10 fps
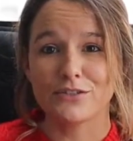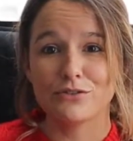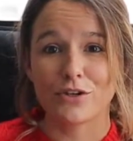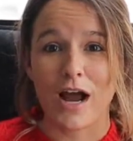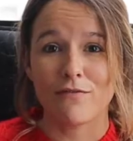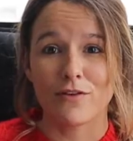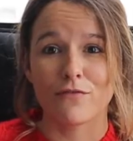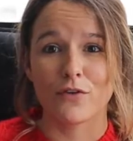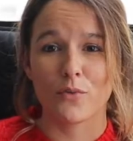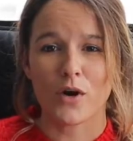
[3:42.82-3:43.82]
you travel
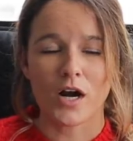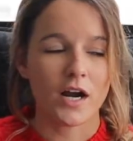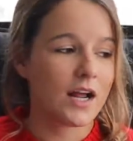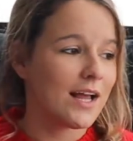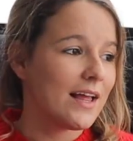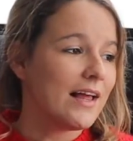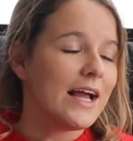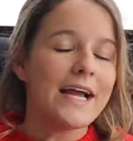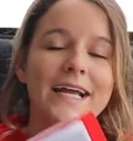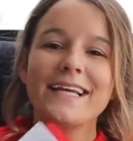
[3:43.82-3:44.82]
for work?
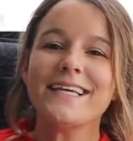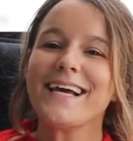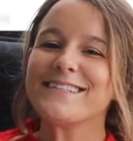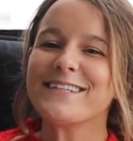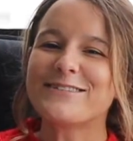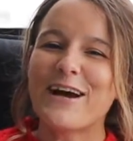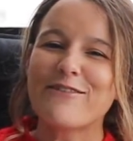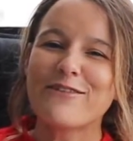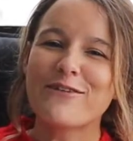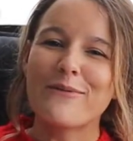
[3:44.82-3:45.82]
Yes, I
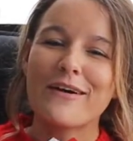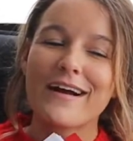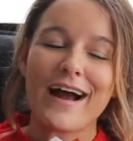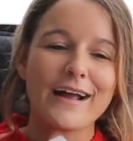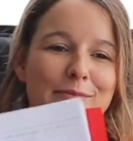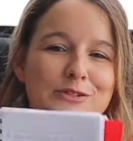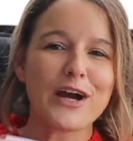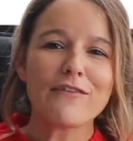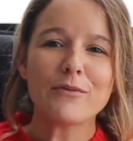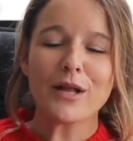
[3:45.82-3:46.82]
travel for work. I am a
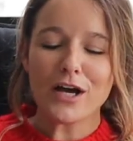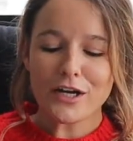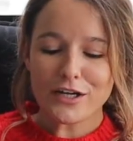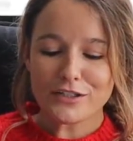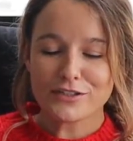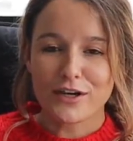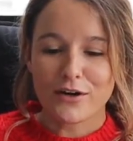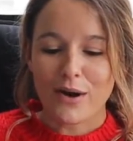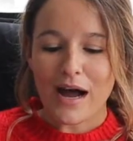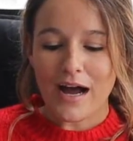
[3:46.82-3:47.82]
travel blogger, so
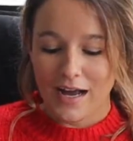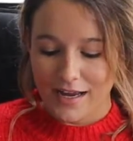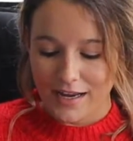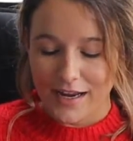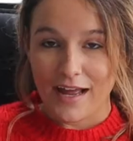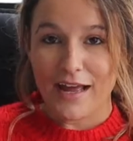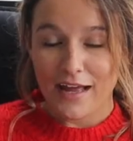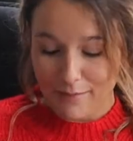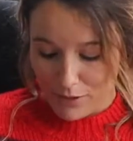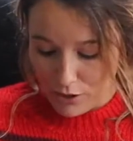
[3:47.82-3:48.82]
I
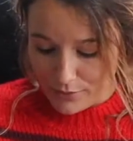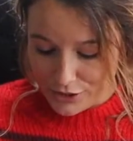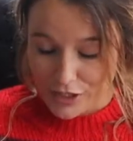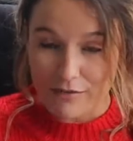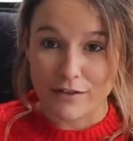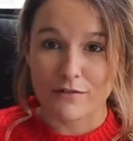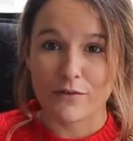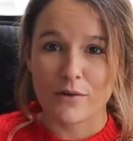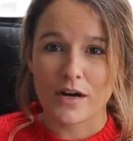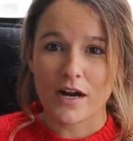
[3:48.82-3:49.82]
am always traveling
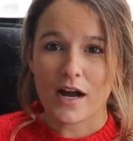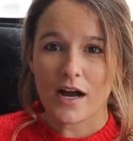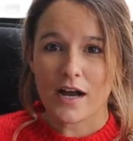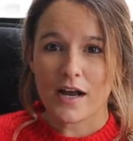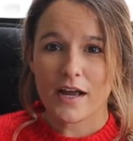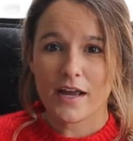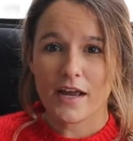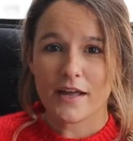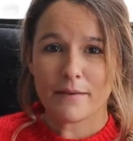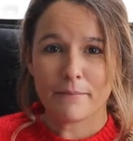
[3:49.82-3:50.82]
for work.
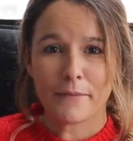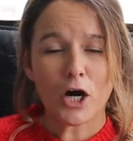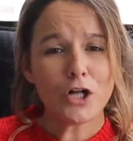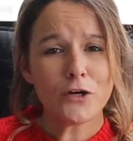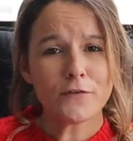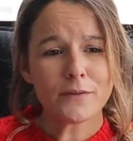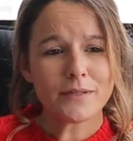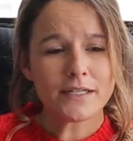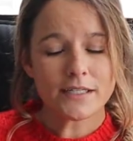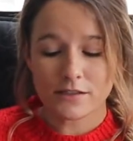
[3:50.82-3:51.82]
I am all over the
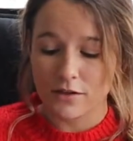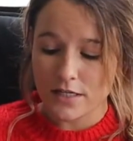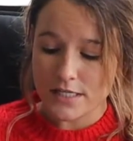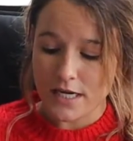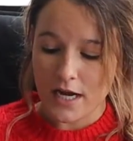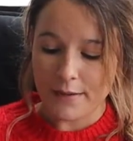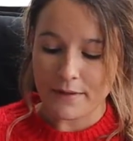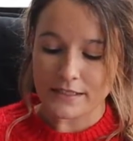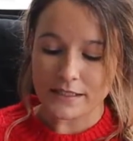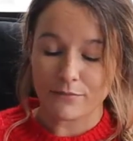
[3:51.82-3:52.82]
place all the time,
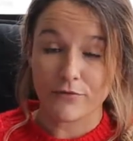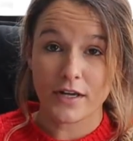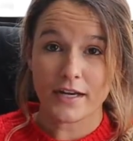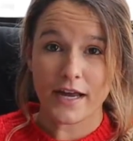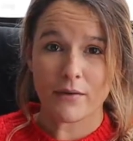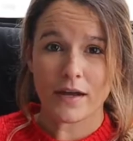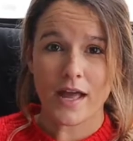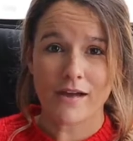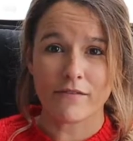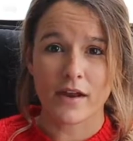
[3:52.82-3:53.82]
except right now I
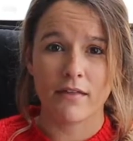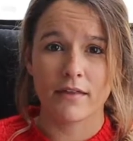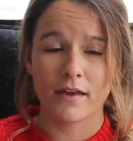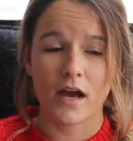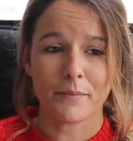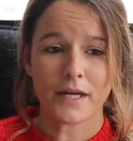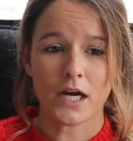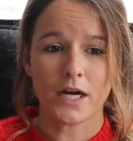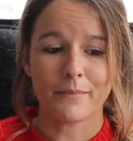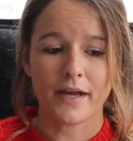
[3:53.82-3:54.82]
have nothing coming
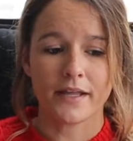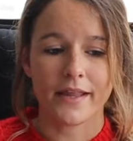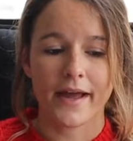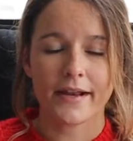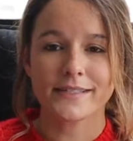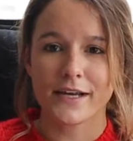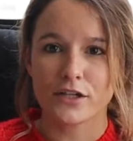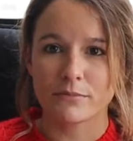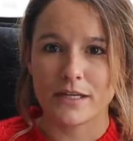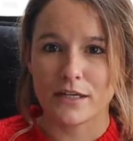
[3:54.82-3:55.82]
up and that
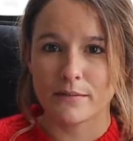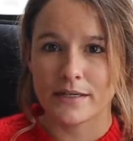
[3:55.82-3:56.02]
scares me a little